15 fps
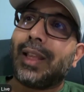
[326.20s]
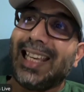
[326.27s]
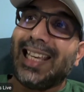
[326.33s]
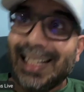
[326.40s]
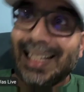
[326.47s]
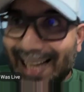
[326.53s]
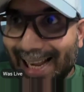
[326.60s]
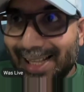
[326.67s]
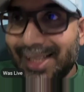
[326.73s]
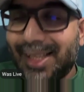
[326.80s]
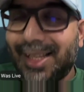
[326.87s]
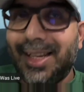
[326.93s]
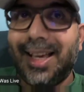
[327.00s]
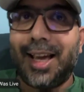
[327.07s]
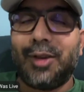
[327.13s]

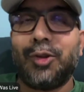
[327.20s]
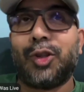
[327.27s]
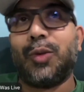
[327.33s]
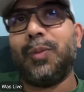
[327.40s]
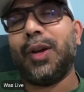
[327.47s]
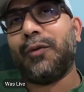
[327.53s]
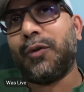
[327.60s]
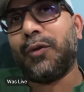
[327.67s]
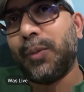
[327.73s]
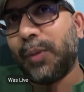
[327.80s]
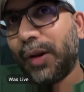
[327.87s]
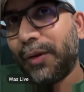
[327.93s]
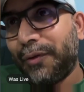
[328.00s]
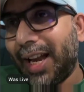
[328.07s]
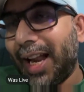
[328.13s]
intensely. I used to be a
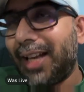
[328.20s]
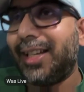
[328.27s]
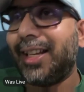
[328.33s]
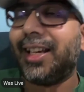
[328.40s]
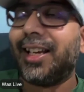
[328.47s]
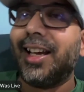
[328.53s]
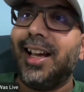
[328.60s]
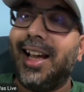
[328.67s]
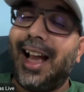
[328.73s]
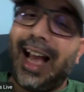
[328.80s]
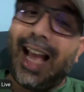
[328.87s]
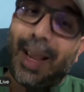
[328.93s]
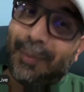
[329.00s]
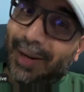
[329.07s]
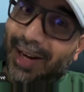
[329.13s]
football fanatic.
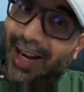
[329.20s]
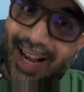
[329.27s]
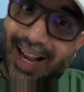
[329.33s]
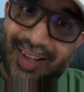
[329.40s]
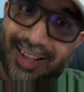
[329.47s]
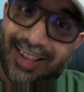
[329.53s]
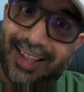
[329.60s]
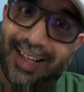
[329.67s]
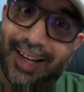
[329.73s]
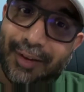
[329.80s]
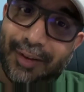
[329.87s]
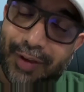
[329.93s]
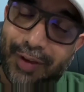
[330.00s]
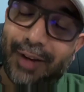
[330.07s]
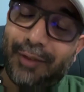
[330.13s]
I'm an Argentina
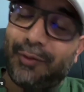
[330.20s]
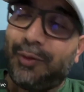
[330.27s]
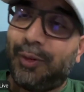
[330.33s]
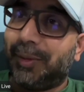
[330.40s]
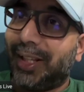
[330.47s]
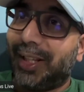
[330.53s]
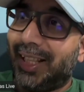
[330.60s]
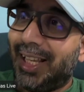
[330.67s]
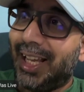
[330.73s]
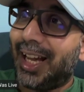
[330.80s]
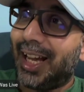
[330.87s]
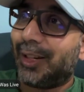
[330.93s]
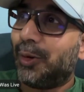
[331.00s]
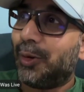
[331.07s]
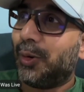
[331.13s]
fan from the
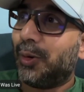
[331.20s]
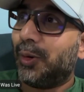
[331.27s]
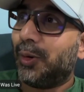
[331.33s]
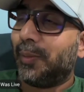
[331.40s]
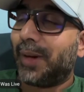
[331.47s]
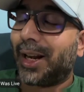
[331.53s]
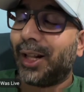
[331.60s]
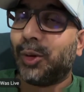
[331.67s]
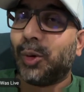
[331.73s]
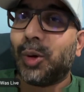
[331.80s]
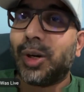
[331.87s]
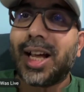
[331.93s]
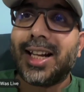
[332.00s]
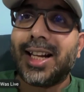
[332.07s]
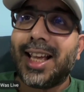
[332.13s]
Diego
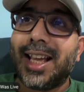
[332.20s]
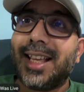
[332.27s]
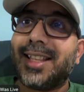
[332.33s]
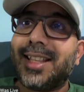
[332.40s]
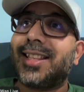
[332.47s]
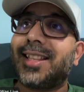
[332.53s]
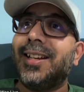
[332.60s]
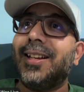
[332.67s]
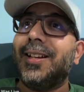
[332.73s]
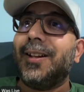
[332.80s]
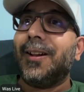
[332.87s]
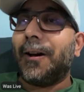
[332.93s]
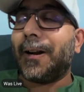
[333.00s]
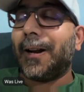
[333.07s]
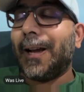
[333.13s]
Maradona days.
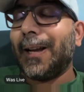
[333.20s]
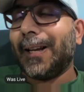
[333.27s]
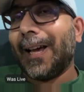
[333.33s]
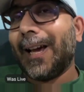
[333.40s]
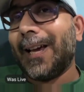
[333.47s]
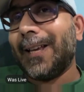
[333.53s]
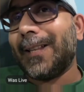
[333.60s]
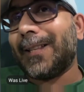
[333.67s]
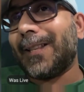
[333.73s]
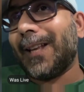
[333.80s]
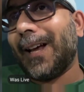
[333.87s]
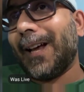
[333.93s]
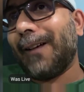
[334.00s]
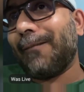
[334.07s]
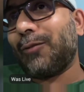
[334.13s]
All right, guys.
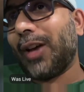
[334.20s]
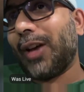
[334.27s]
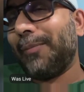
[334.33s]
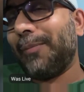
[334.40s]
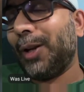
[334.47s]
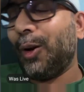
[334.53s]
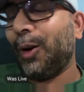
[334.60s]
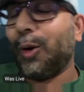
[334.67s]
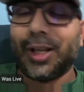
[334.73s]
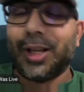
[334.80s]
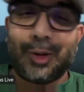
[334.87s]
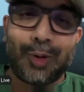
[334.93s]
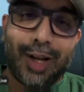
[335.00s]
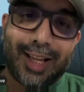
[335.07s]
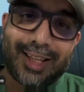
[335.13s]
So I've been loyal
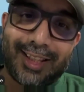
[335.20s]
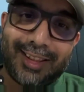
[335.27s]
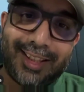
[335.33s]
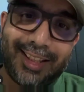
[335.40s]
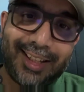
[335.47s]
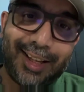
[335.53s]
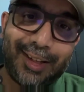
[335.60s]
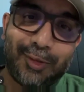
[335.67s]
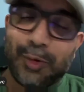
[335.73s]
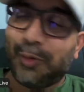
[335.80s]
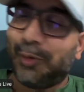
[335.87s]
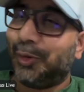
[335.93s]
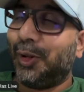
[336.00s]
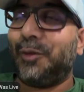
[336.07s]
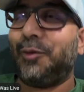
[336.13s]
to Argentina.
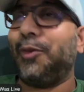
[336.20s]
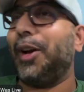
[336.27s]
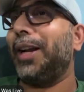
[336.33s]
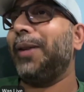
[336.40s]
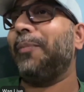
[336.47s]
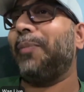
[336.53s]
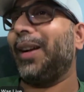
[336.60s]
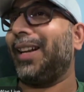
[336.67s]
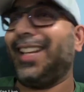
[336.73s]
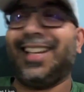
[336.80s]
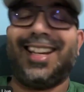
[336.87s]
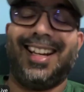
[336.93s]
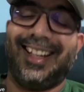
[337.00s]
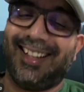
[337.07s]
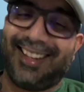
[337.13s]
No, not for any
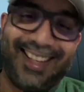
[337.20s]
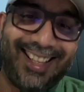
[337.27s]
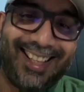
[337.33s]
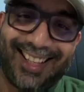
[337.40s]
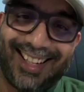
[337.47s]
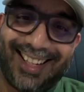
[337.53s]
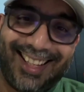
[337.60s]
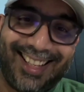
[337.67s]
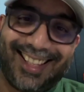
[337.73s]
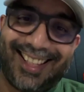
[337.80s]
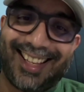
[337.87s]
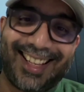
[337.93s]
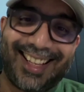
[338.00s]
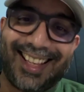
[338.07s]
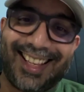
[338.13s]
particular reason. It's
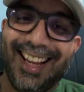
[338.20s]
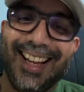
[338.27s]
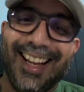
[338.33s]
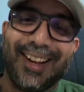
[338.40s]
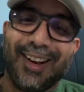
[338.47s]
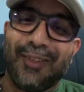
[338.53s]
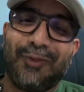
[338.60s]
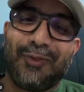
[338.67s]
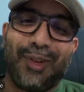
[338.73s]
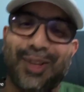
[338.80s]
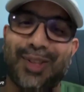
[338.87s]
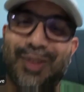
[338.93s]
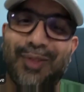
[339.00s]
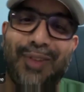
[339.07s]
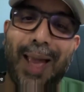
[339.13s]
just a
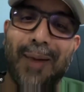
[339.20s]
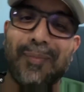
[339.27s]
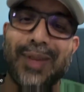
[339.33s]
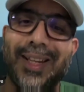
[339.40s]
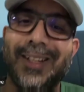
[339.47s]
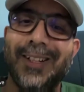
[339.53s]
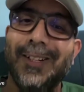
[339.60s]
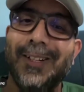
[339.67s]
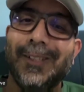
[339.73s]
force of habit.